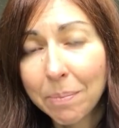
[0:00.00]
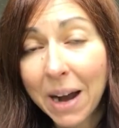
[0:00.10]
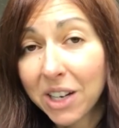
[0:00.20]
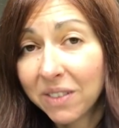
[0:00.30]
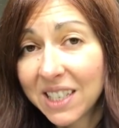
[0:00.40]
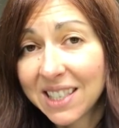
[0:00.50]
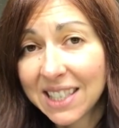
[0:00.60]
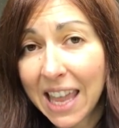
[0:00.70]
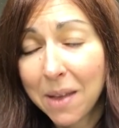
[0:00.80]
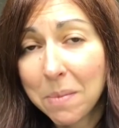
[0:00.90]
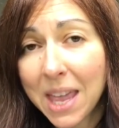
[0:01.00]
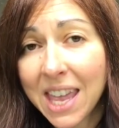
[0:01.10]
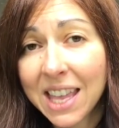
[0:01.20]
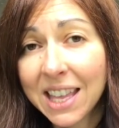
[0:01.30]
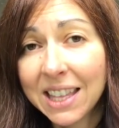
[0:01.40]
part of the stem,
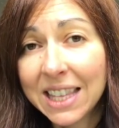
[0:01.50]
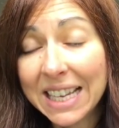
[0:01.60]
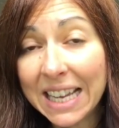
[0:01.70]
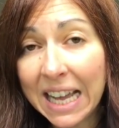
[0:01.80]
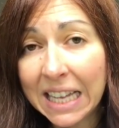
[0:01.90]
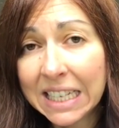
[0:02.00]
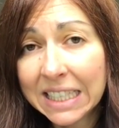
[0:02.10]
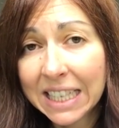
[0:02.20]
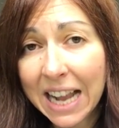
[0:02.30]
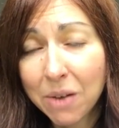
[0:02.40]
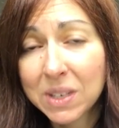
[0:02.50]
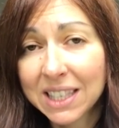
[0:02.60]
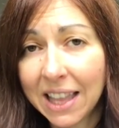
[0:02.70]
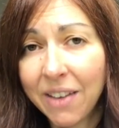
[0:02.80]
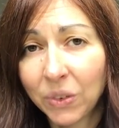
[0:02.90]
and the cutting that I
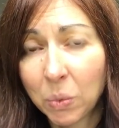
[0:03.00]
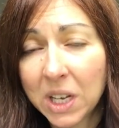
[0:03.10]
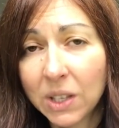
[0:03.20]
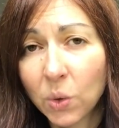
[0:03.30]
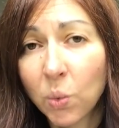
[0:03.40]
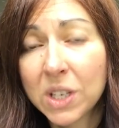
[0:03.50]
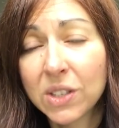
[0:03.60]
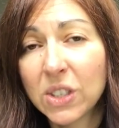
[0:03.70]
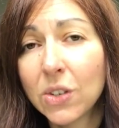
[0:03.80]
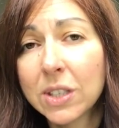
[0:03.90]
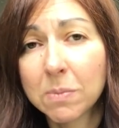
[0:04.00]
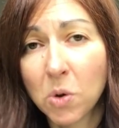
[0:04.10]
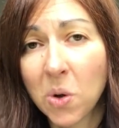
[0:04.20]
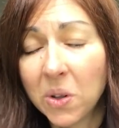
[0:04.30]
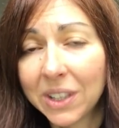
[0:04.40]
was left with was so
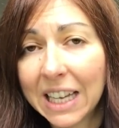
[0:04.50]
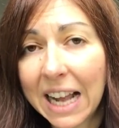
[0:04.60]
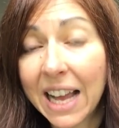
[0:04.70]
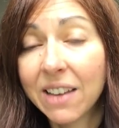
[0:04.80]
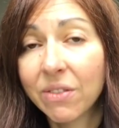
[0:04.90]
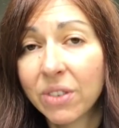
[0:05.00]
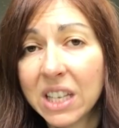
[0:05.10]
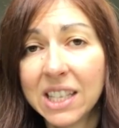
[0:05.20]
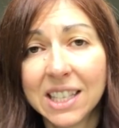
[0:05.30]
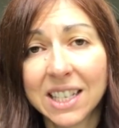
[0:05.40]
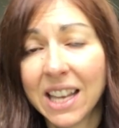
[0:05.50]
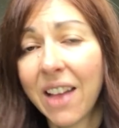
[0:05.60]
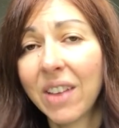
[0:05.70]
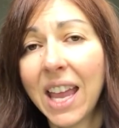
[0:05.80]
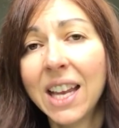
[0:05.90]
small that I really didn't
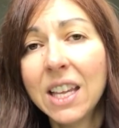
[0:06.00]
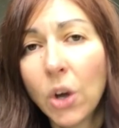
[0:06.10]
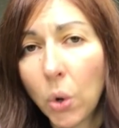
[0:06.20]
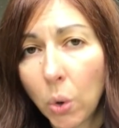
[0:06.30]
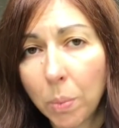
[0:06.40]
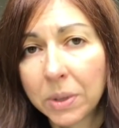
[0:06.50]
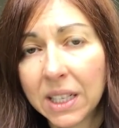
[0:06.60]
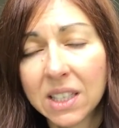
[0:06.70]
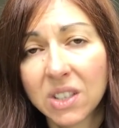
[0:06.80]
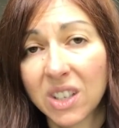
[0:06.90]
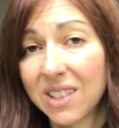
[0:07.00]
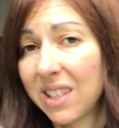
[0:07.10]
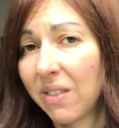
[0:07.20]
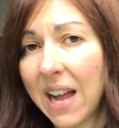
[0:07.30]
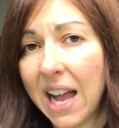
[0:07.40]
have any hope that it's gonna
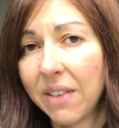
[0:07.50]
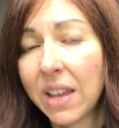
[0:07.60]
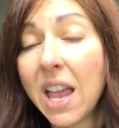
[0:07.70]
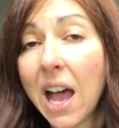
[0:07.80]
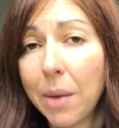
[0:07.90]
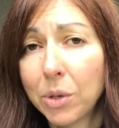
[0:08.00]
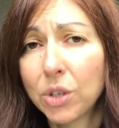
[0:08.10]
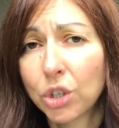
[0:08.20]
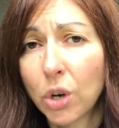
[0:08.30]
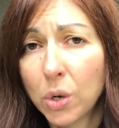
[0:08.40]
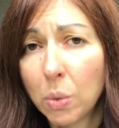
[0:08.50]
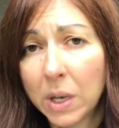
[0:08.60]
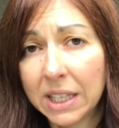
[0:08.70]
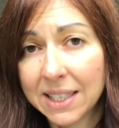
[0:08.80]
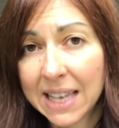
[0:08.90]
survive. I'm gonna show you
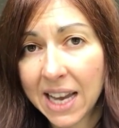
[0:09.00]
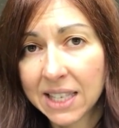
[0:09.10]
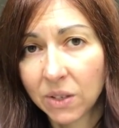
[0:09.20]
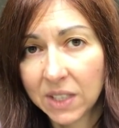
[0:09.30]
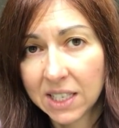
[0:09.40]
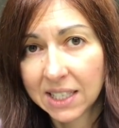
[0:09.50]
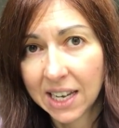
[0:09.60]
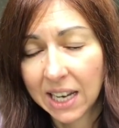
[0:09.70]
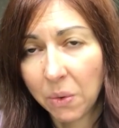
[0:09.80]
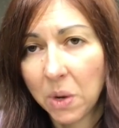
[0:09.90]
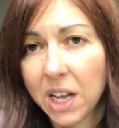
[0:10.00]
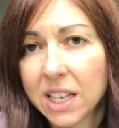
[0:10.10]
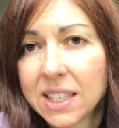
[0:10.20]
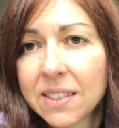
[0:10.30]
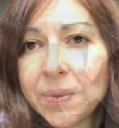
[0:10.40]
what the size of this cutting was.